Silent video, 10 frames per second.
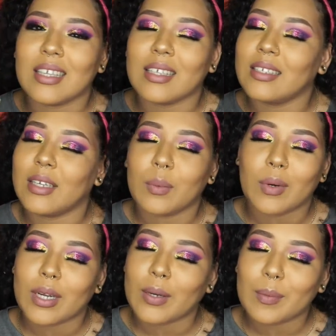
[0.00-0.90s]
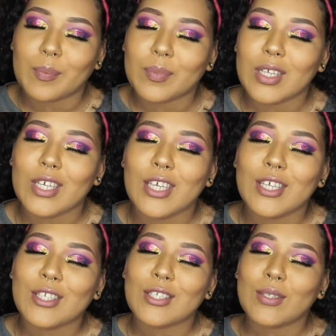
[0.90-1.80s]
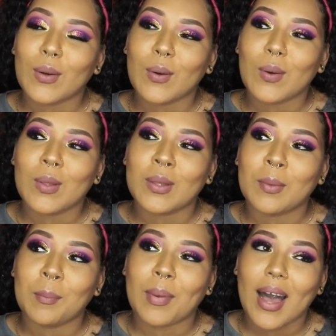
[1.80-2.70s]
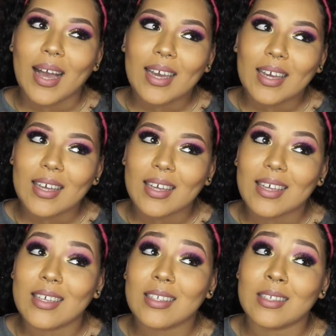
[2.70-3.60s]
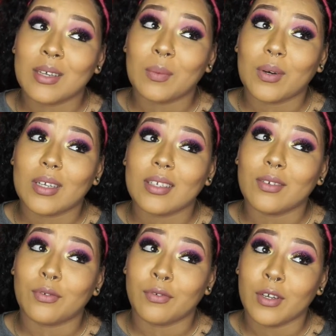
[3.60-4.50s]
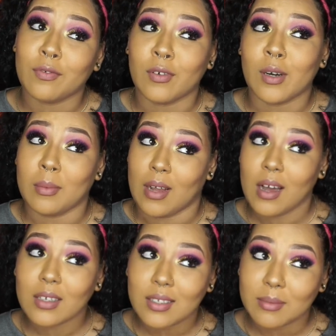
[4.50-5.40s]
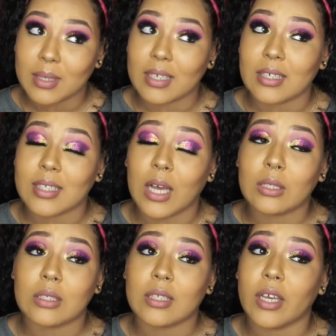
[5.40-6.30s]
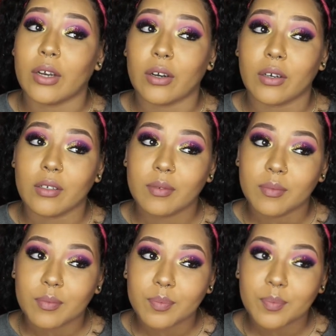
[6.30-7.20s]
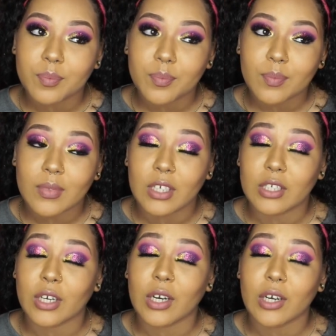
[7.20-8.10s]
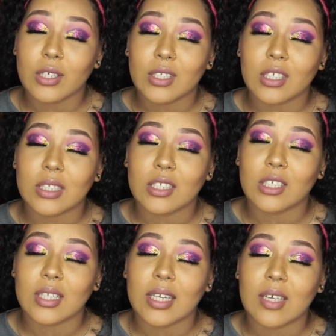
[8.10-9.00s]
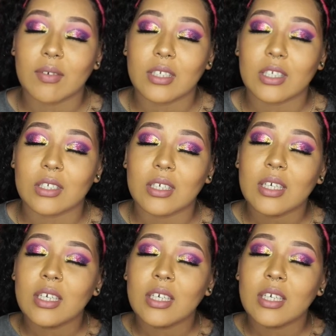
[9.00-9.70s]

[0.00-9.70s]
it didn't work out so the back is somewhat free form locks because I was just like girl this shit hurts just just leave it just